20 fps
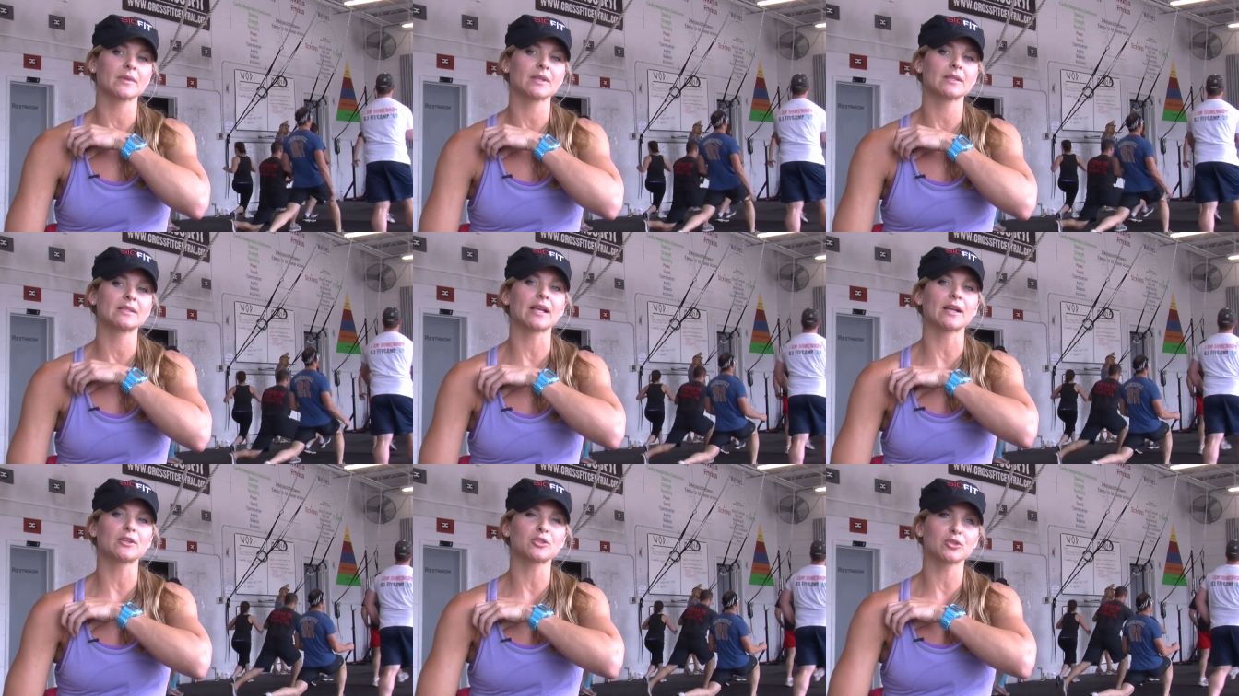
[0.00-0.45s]

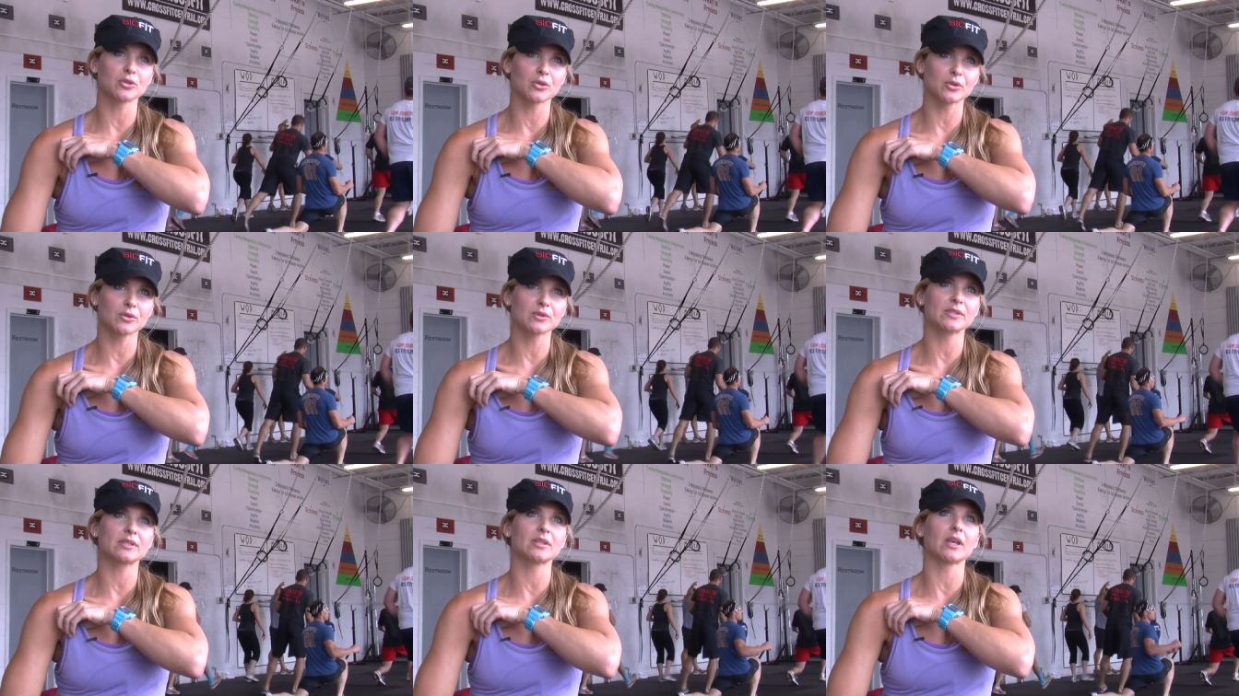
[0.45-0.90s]

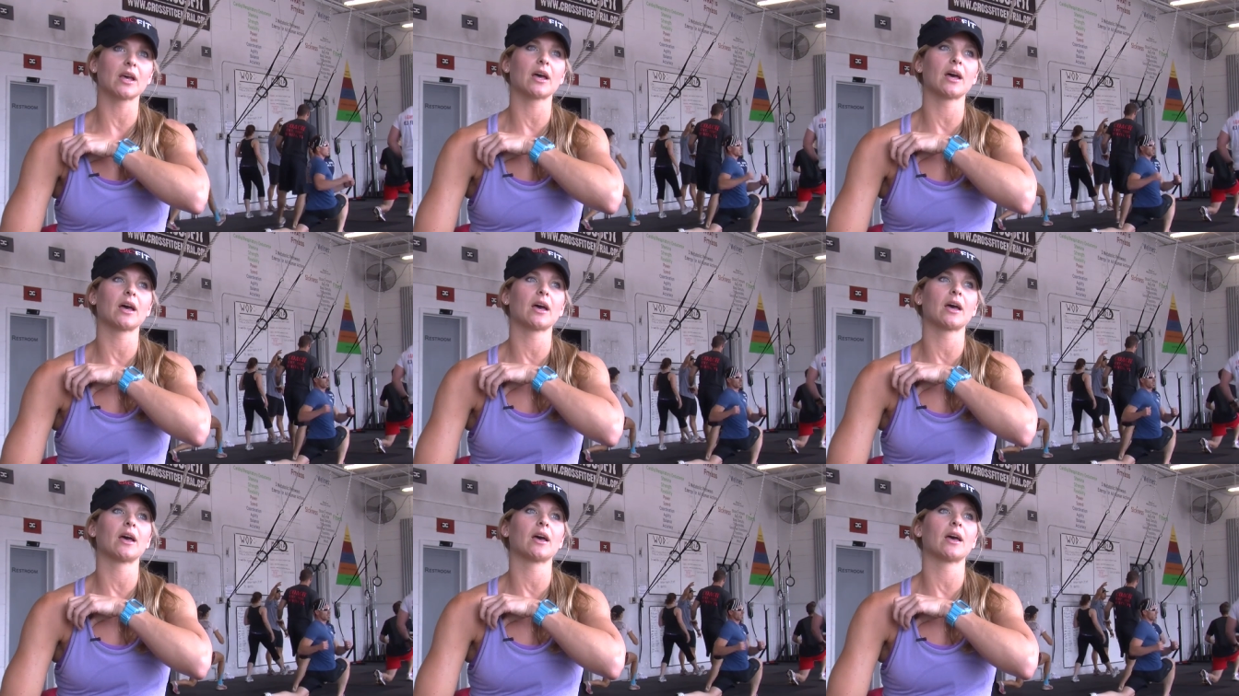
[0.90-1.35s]
sectionals
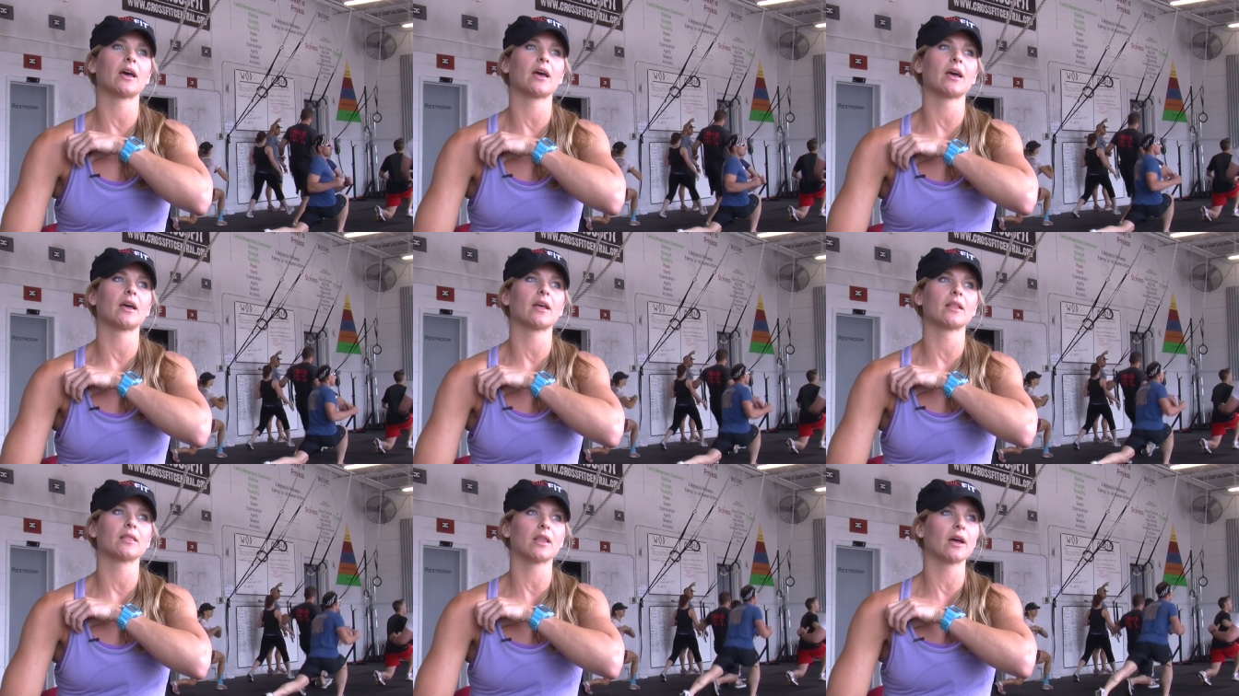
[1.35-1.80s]

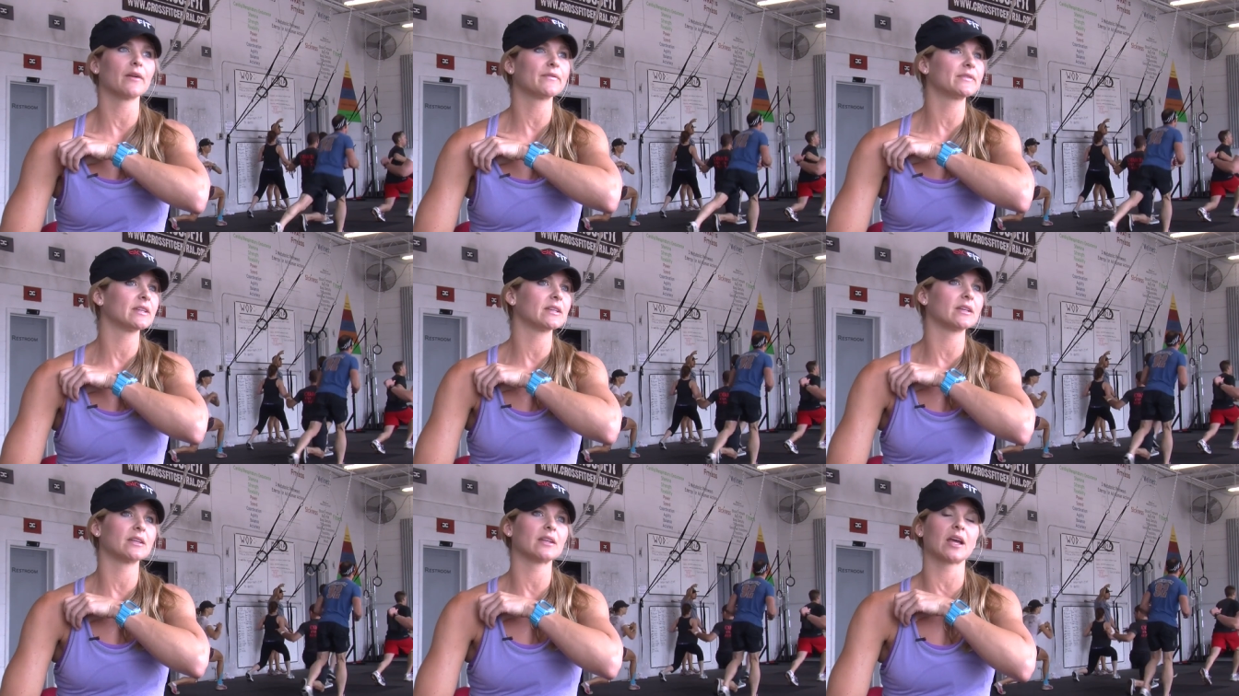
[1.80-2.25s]
uh,
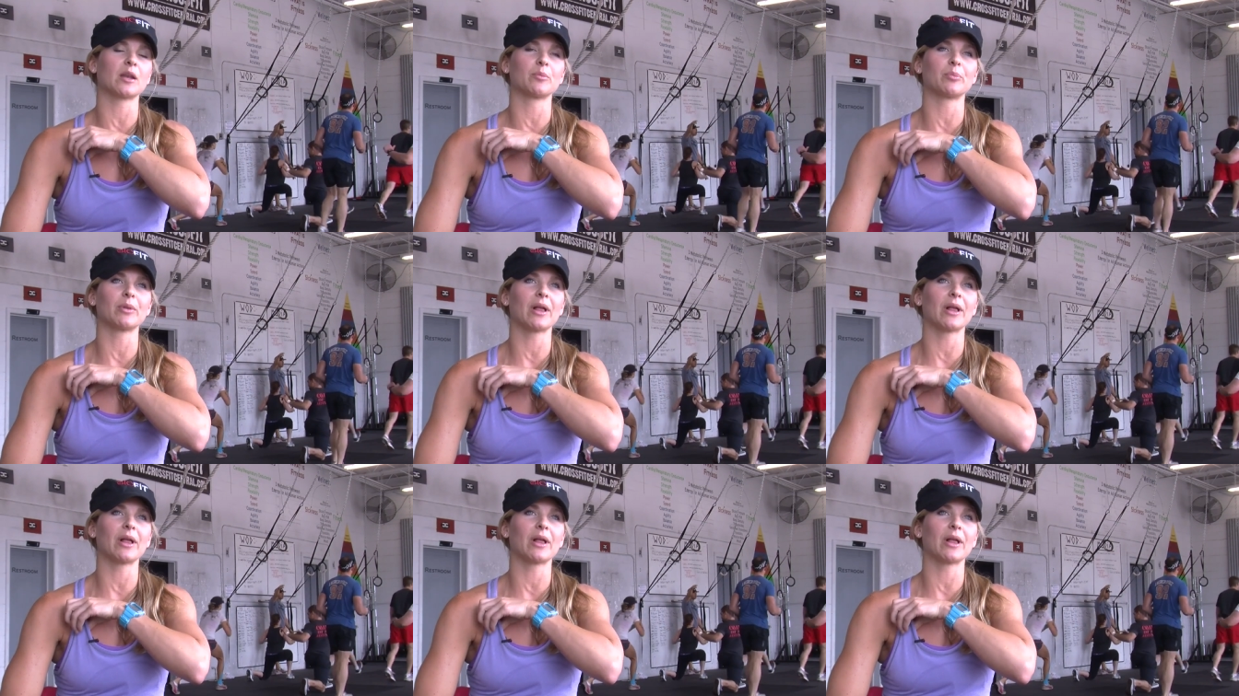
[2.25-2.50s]
loved it had a